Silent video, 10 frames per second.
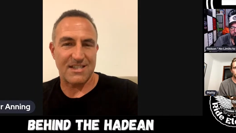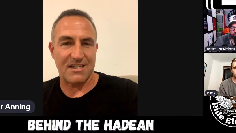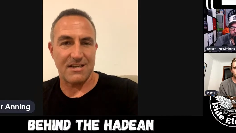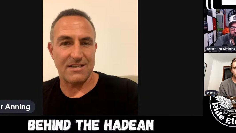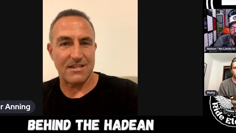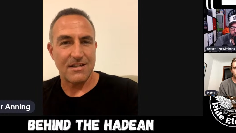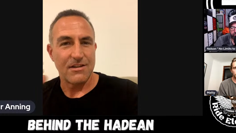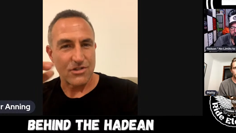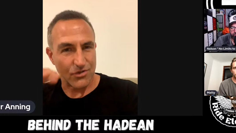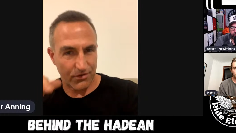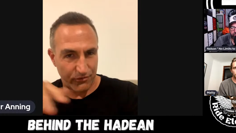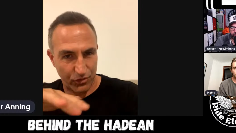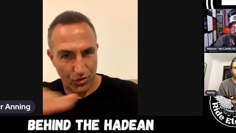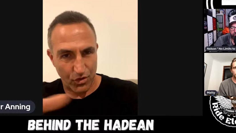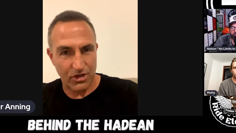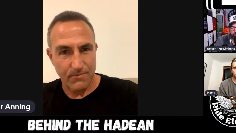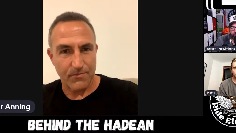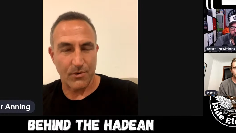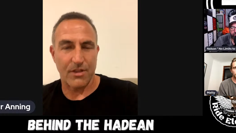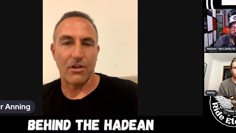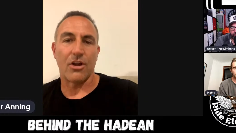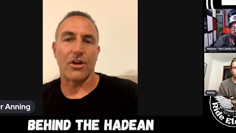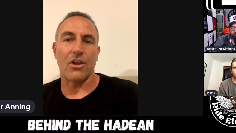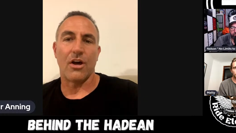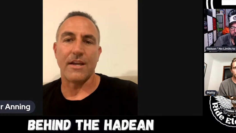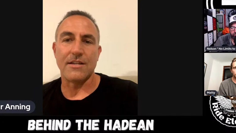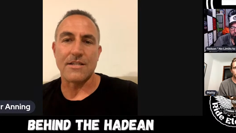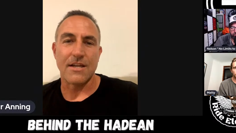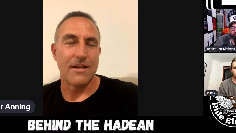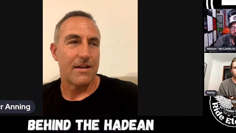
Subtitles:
tint sort of look where the logo light is.